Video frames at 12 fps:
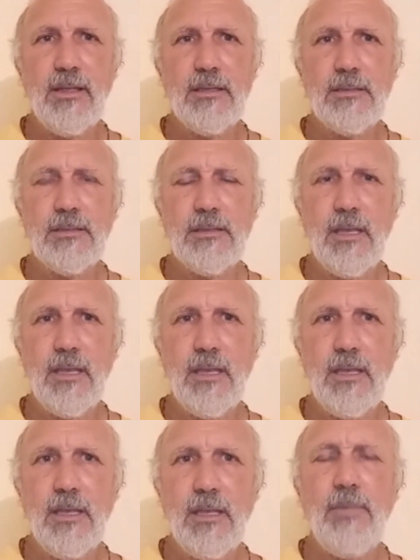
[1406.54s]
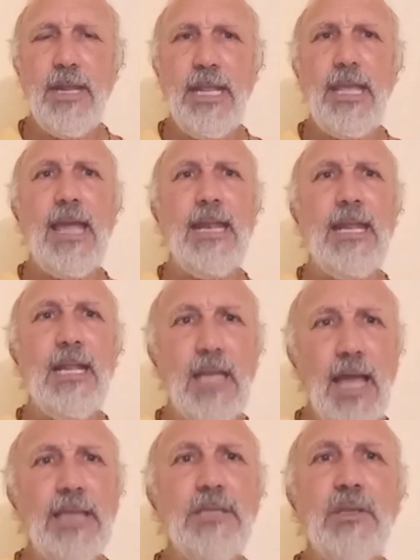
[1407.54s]
See? But he
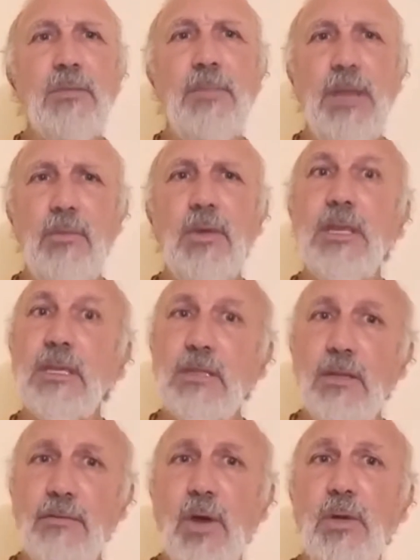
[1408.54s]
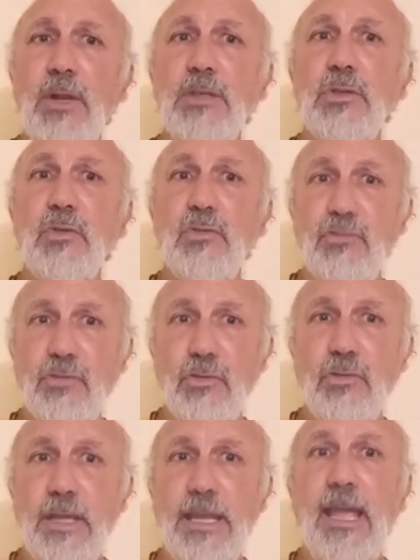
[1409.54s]
likes to be with his devotees who
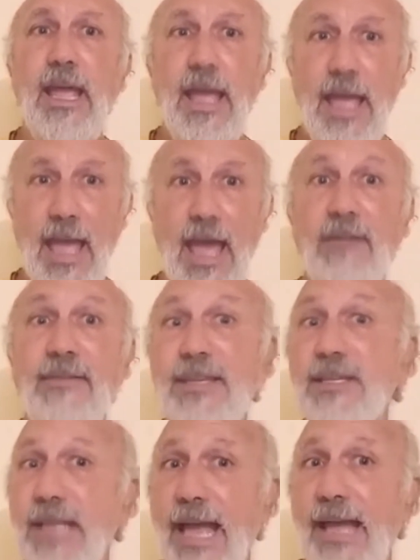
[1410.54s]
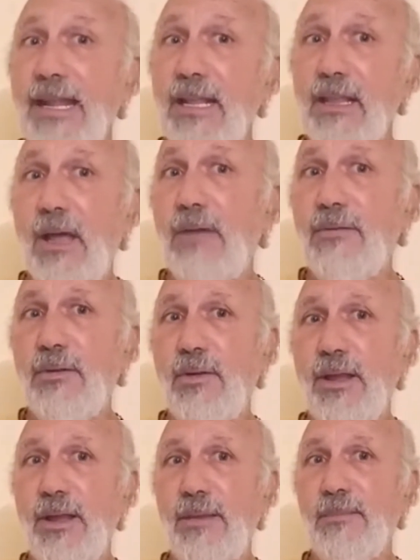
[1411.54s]
truly have ecstatic love for
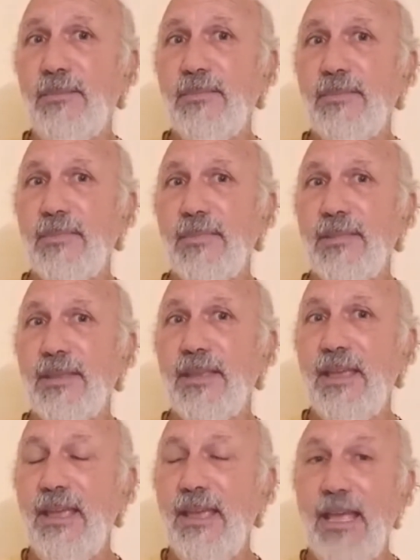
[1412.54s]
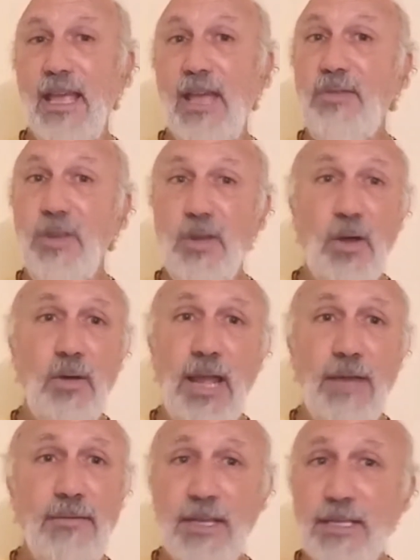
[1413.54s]
him. See? If you don't
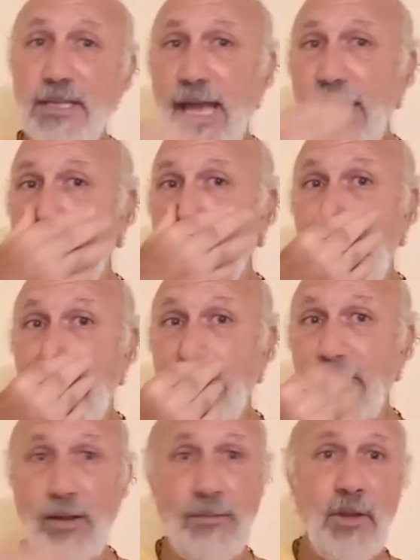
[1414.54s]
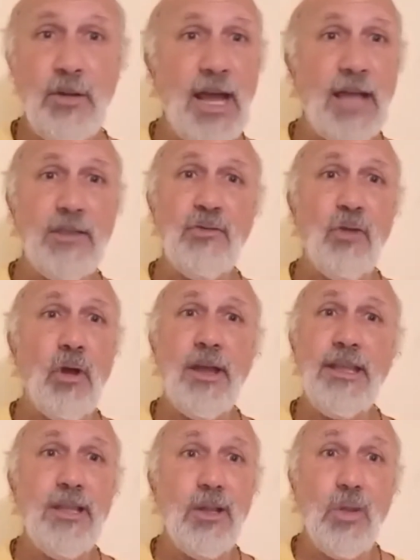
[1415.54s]
have ecstatic love for him, you're not
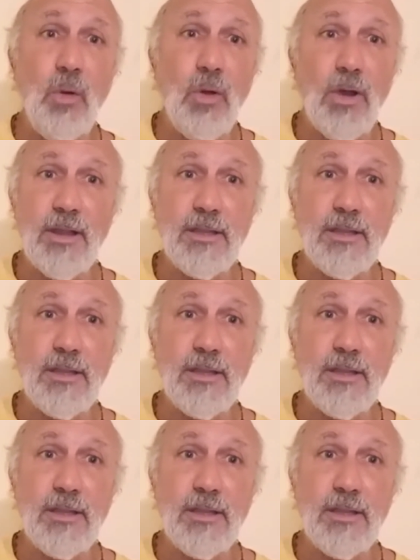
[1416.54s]
drawing the Lord.